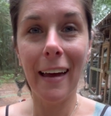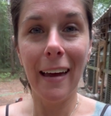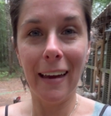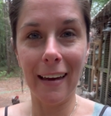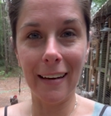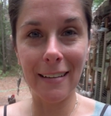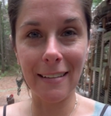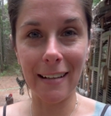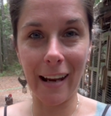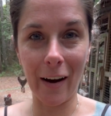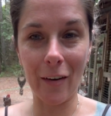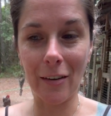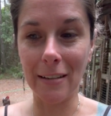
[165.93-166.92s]
is an
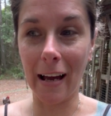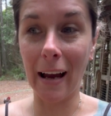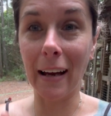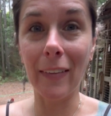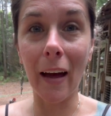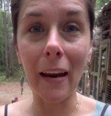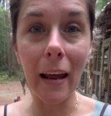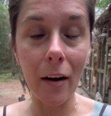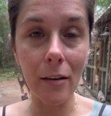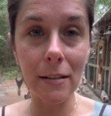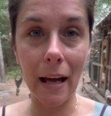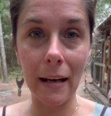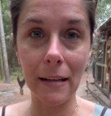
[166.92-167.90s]
air sac, and that air
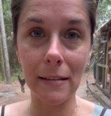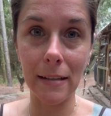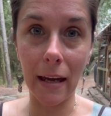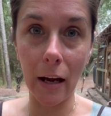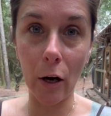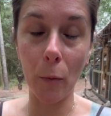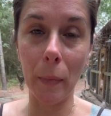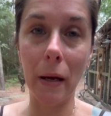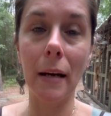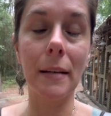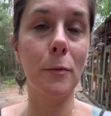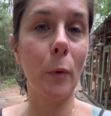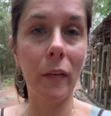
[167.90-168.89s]
sac is there
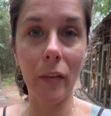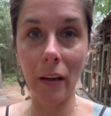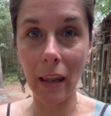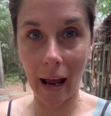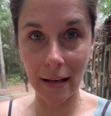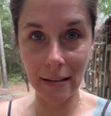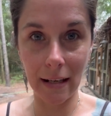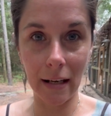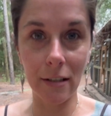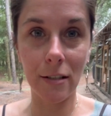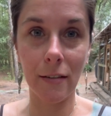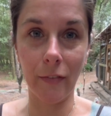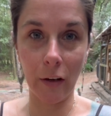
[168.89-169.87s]
because one of the last
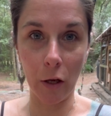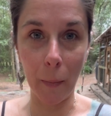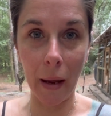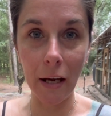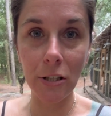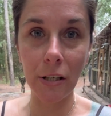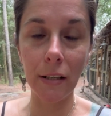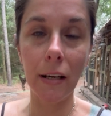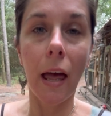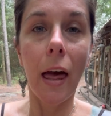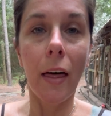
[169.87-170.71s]
stages of incubation,